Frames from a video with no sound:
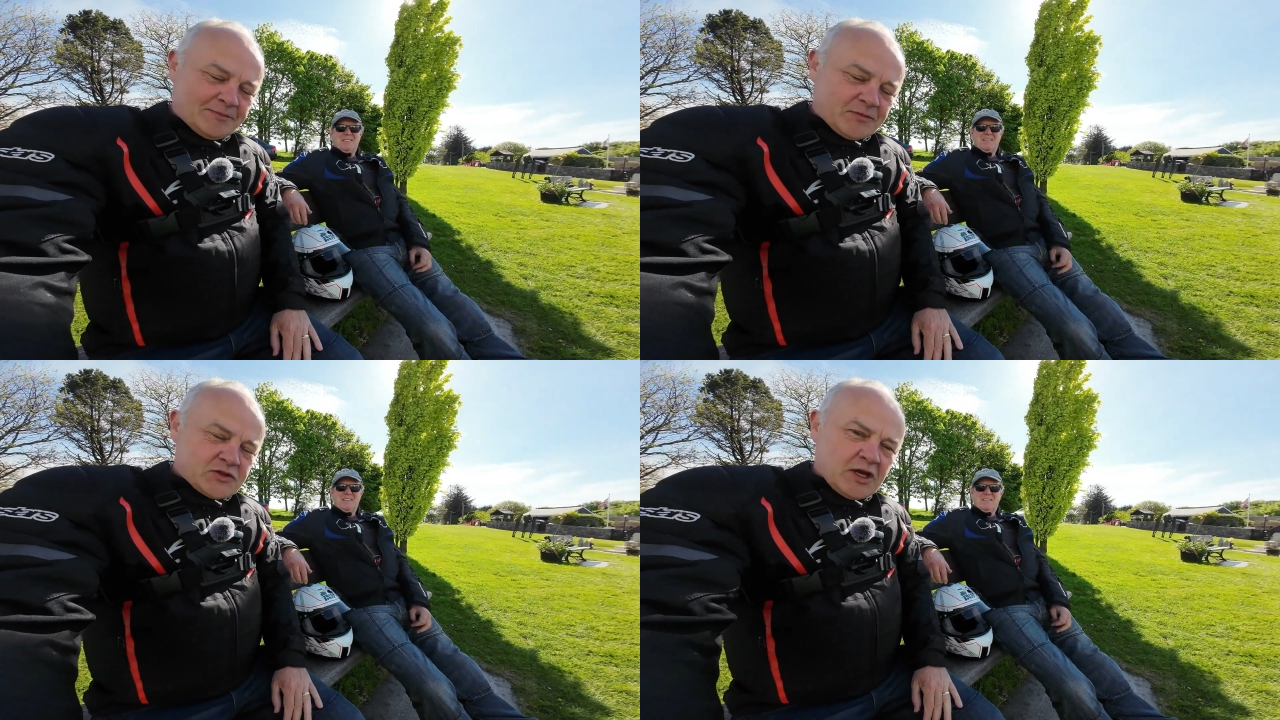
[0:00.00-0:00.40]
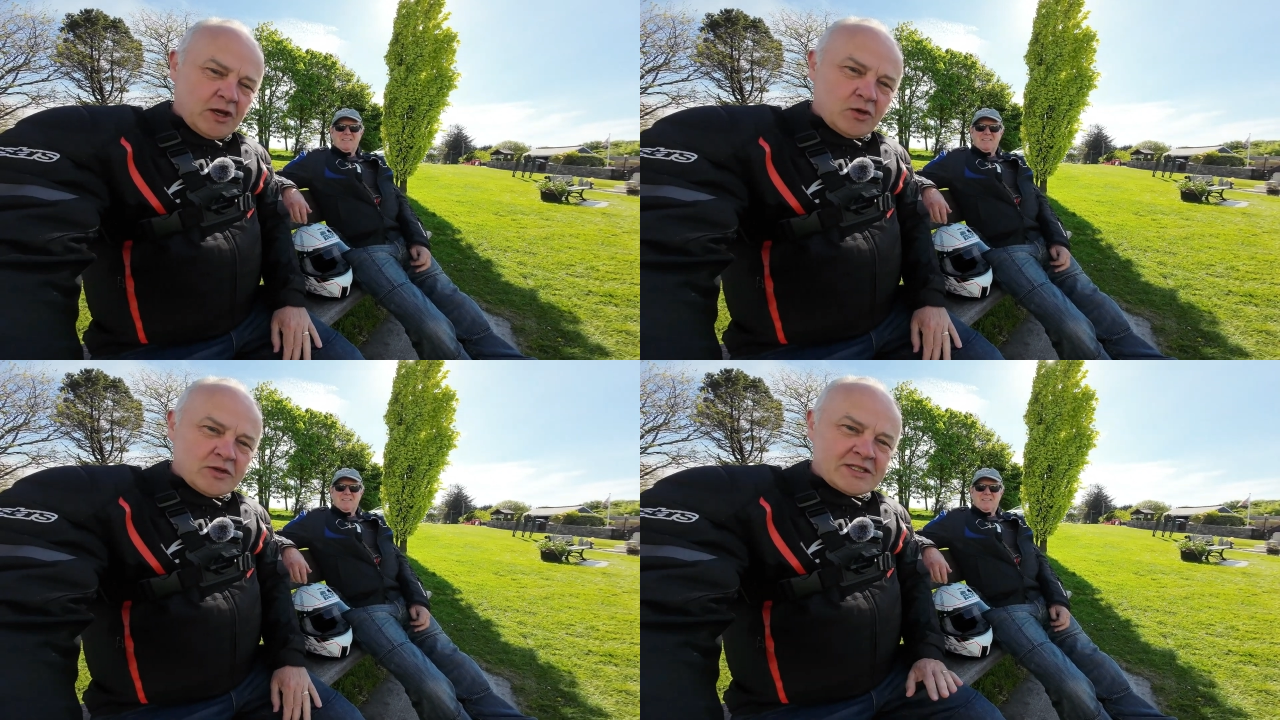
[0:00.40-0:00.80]

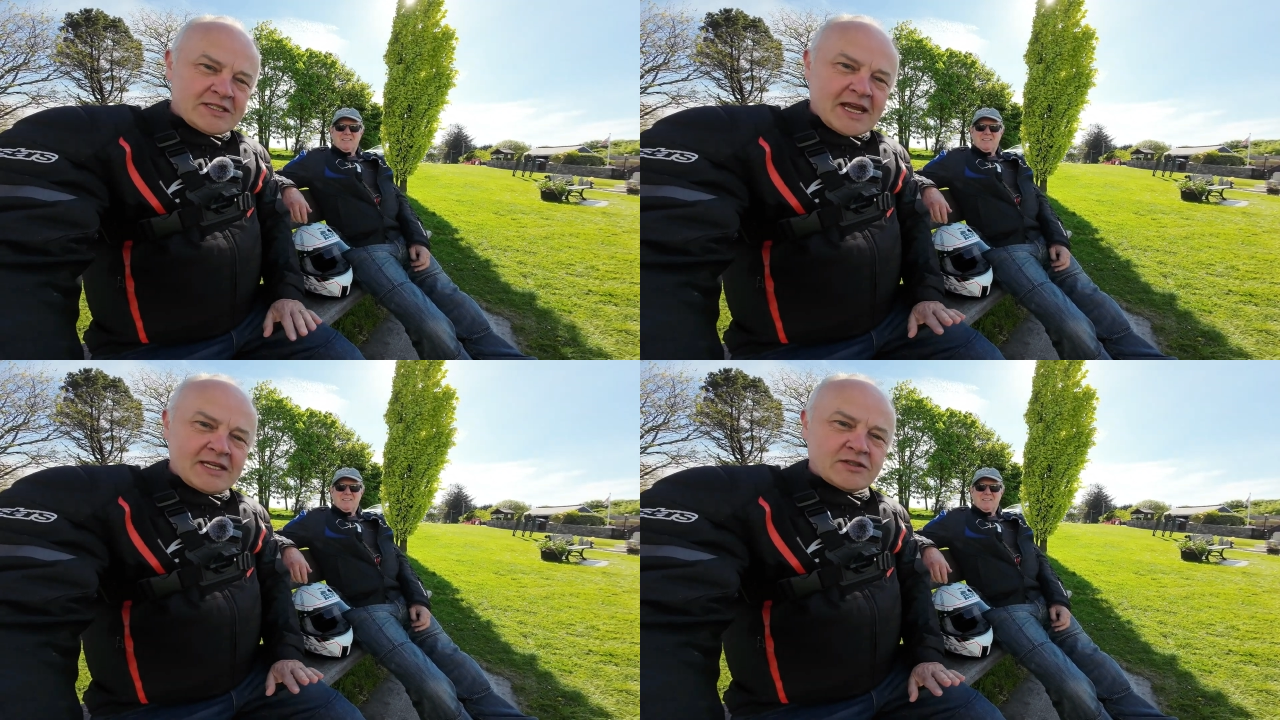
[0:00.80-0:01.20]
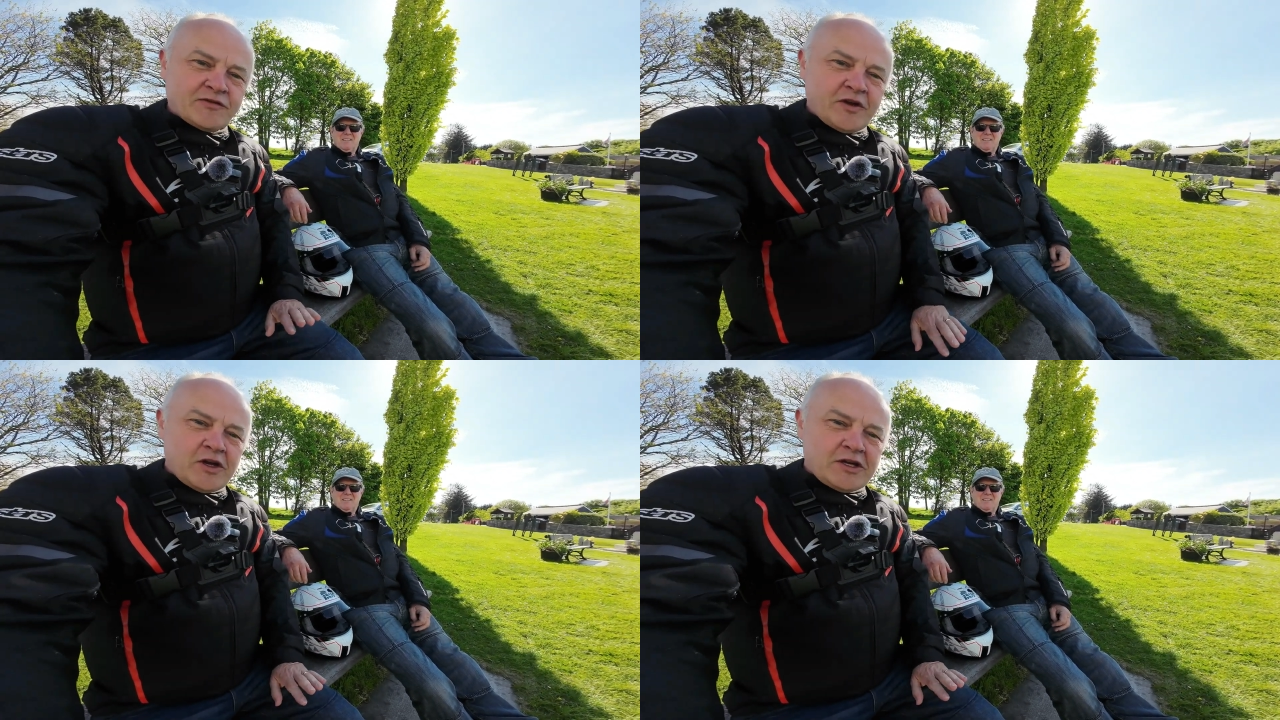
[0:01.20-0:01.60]
so this is Ed's
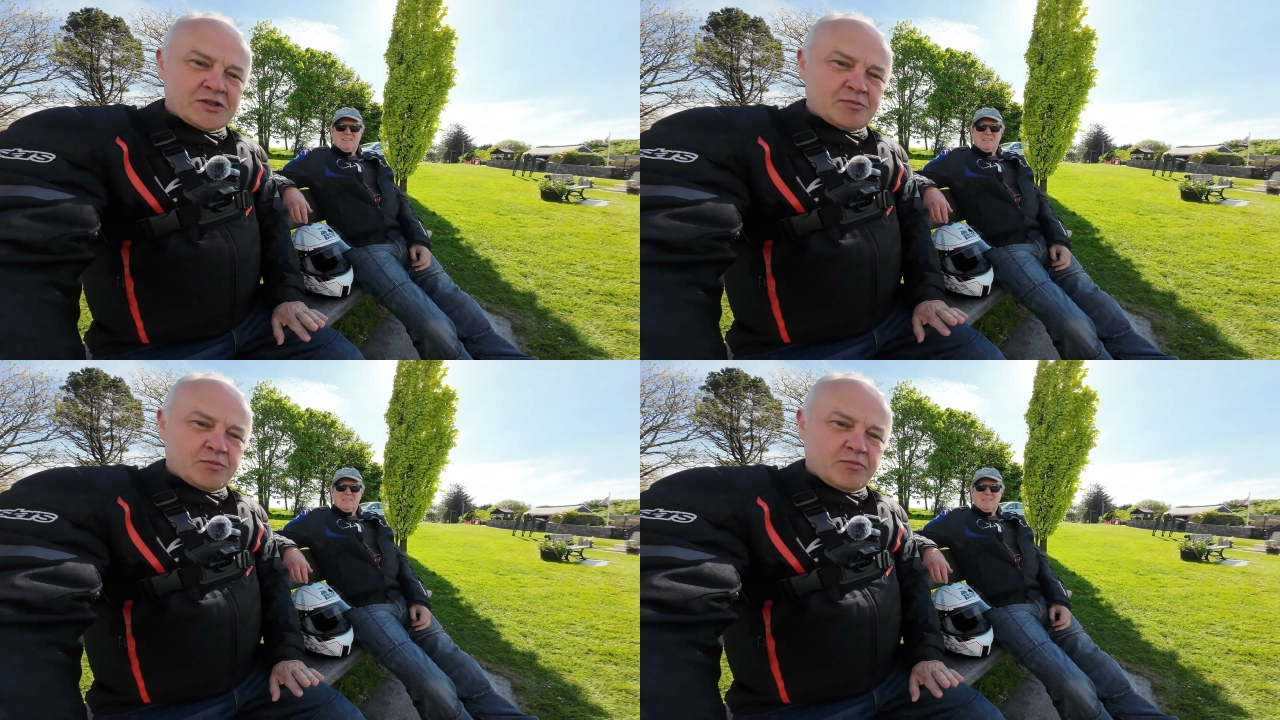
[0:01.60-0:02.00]
first